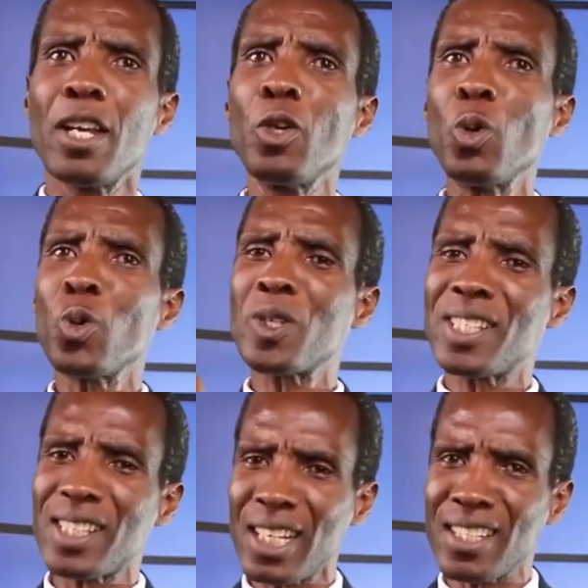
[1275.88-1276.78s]
you will
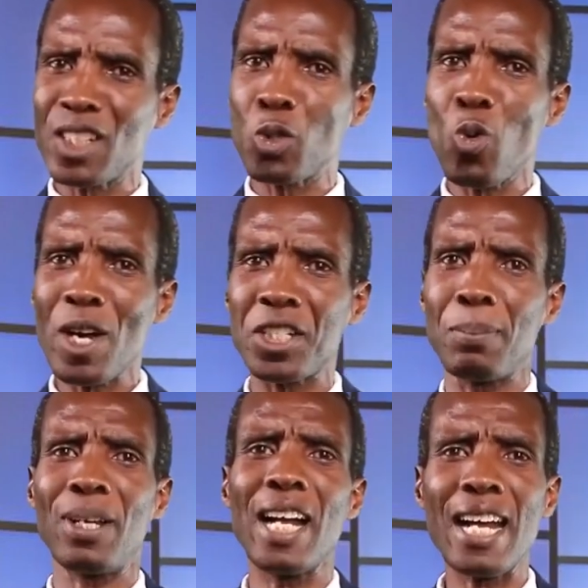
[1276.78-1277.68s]
cease to
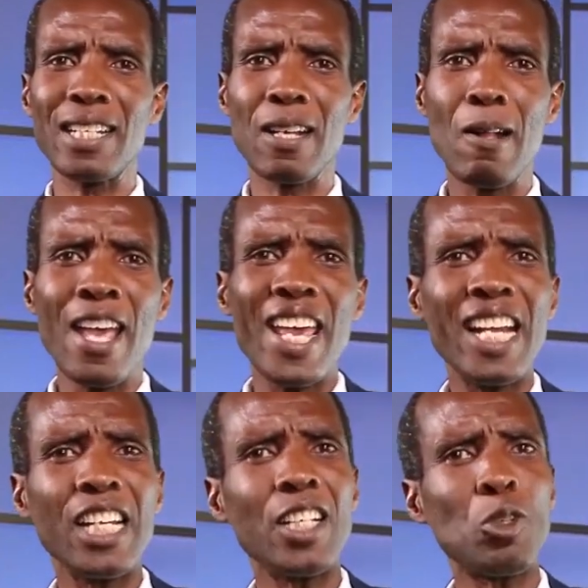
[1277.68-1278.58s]
worship God,
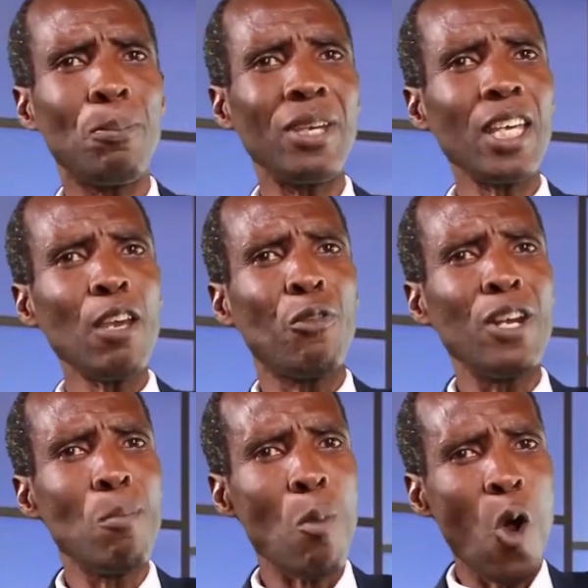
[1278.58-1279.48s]
and it will be
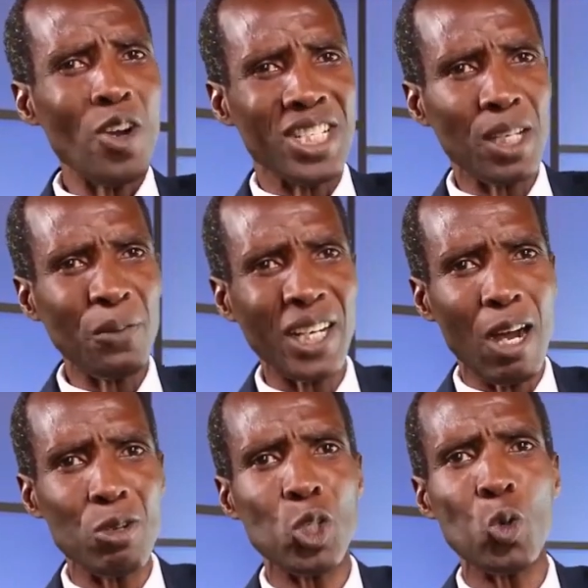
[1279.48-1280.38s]
even more
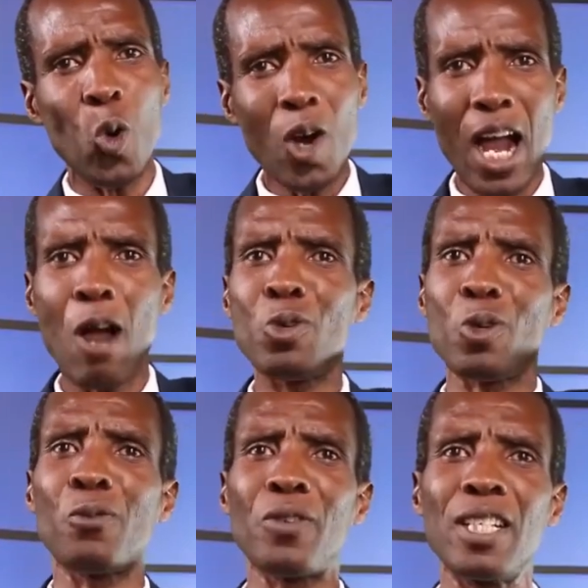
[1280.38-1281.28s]
difficult to walk
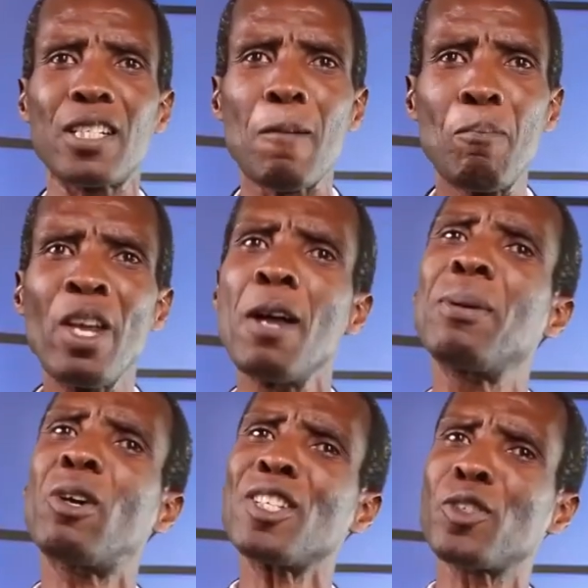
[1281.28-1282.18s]
out of it,
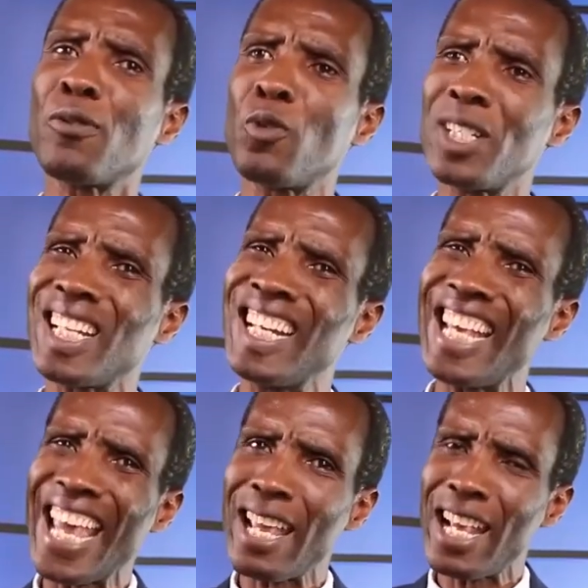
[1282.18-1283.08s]
because you have got
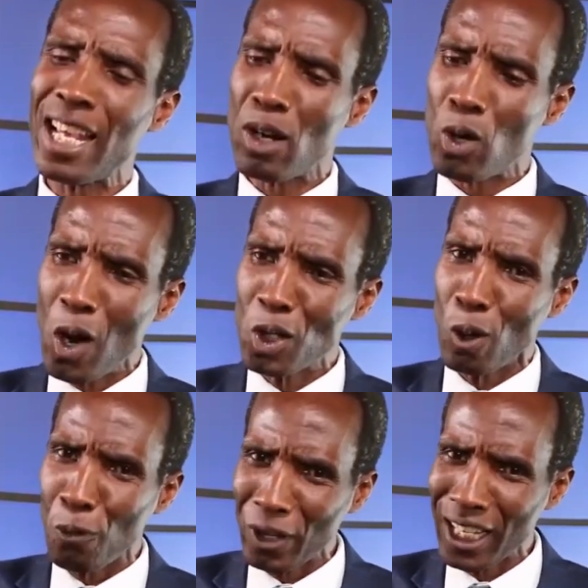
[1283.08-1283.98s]
a
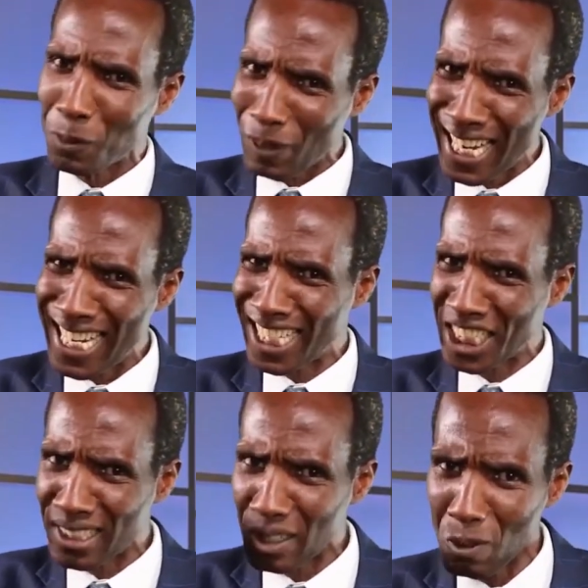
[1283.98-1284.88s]
lot of
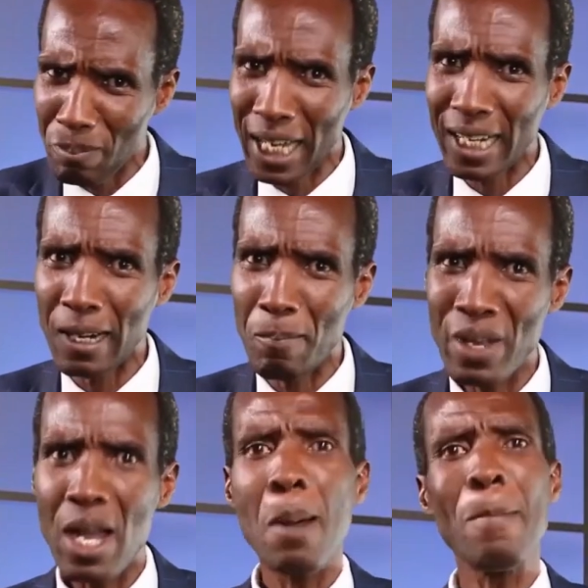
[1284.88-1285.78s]
explanations to make.
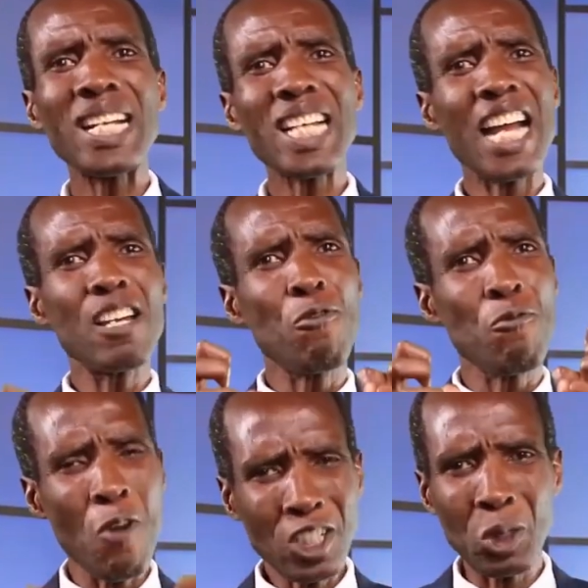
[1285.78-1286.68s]
But
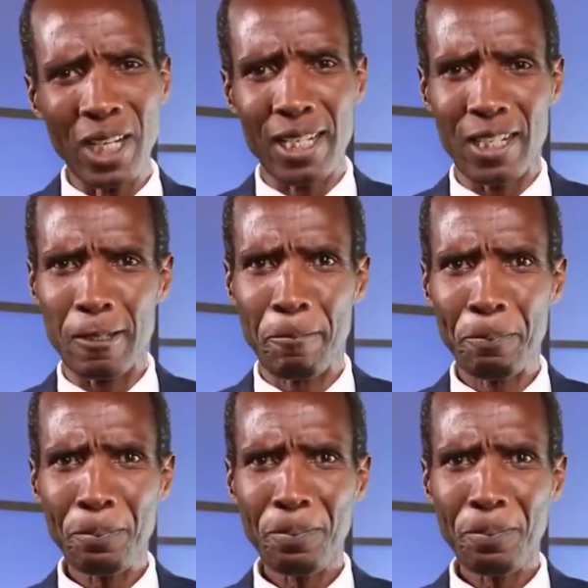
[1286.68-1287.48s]
unfortunately,